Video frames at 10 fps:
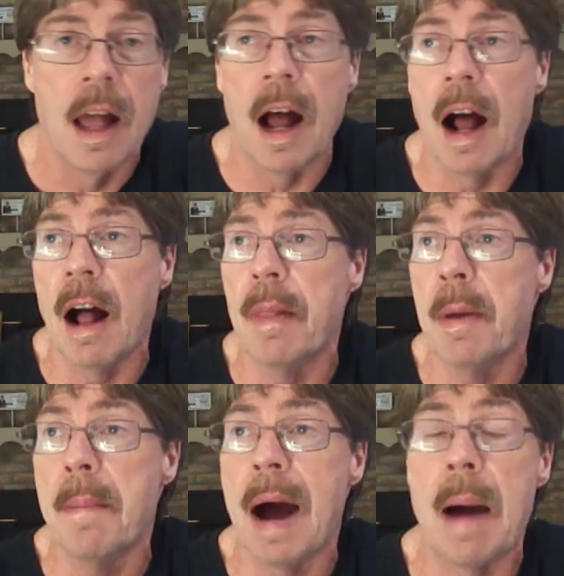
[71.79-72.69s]
Uh,
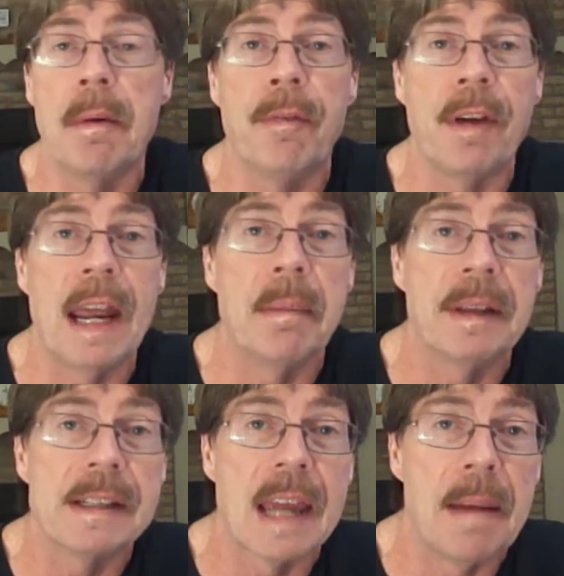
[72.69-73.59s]
the mama
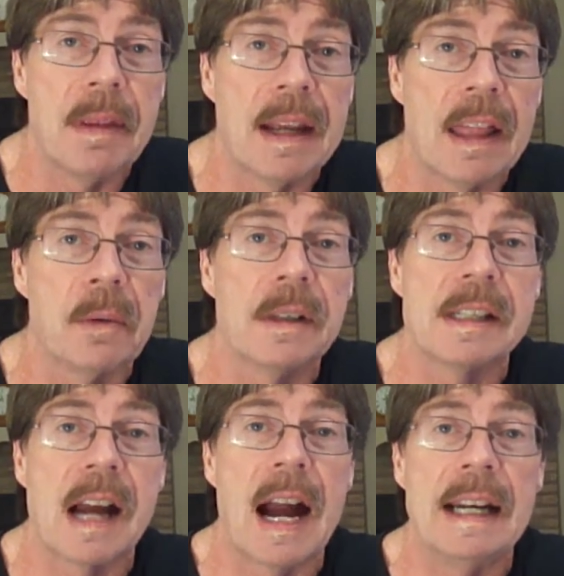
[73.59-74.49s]
families came together with
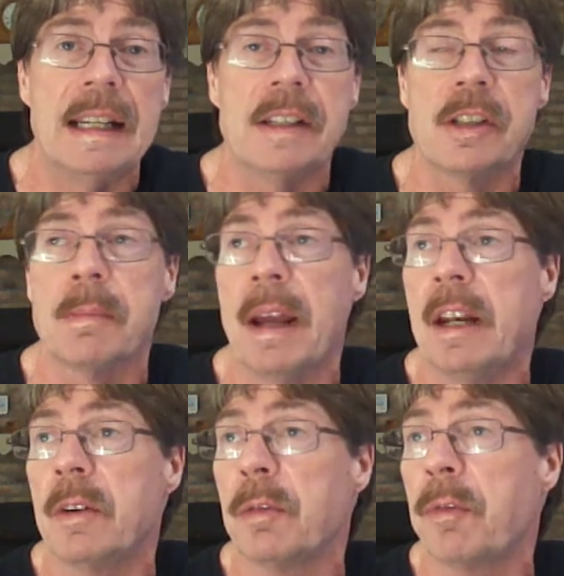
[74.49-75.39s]
side dishes, man.
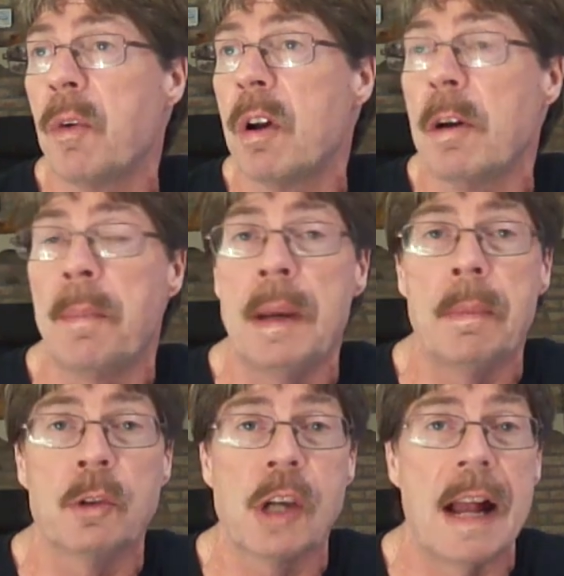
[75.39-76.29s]
There was 400
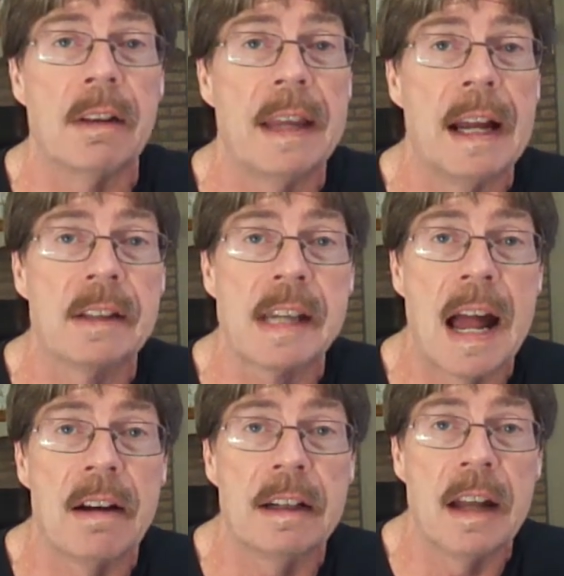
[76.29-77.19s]
people chowing down
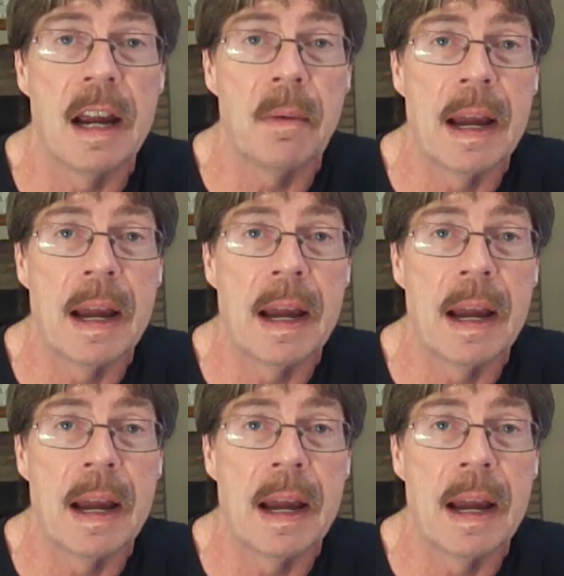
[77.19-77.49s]
Saturday night.